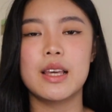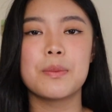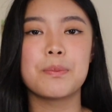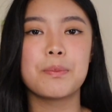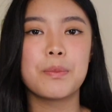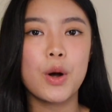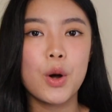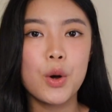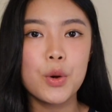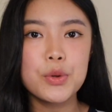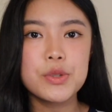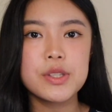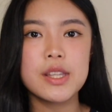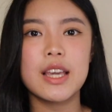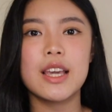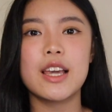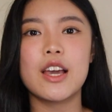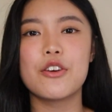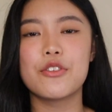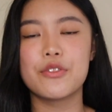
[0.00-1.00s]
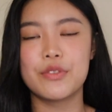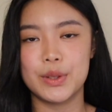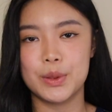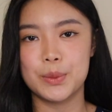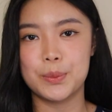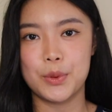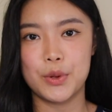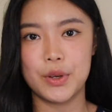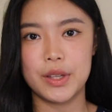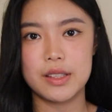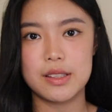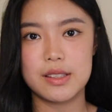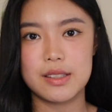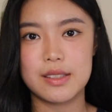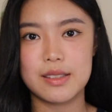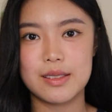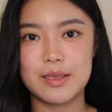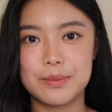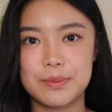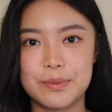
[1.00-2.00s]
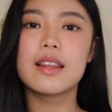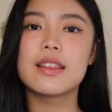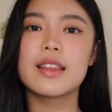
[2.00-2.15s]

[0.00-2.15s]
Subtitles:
opposing viewpoints.